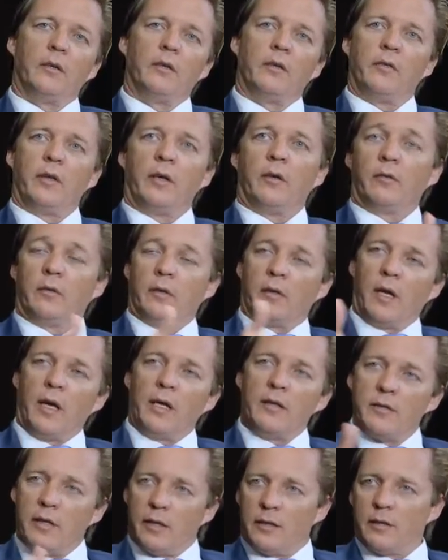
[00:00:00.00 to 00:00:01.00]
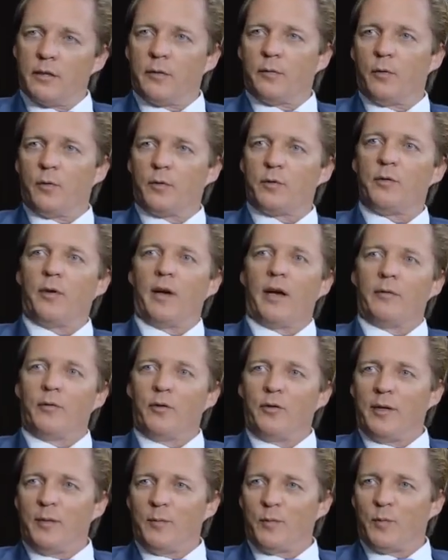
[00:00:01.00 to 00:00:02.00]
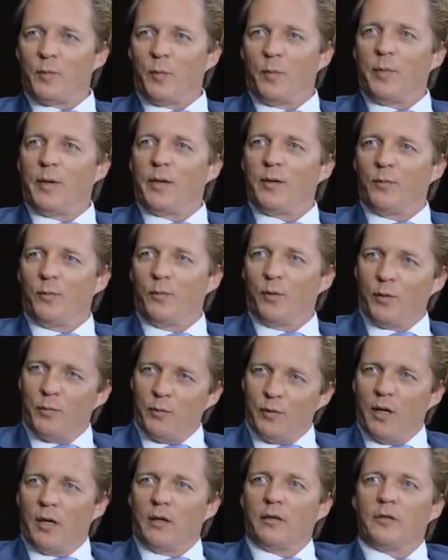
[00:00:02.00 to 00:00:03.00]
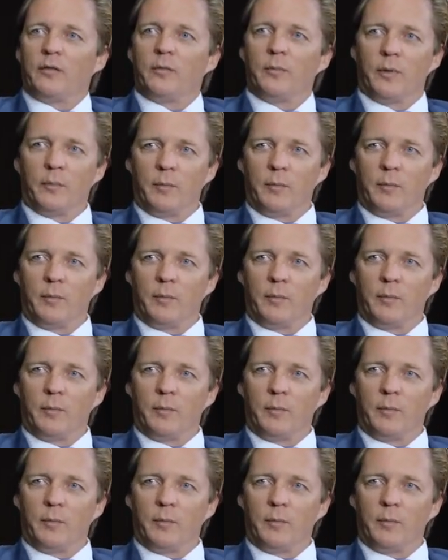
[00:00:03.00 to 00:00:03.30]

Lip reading: The thing on the client side is, of course, to have the teams prepared to work with us.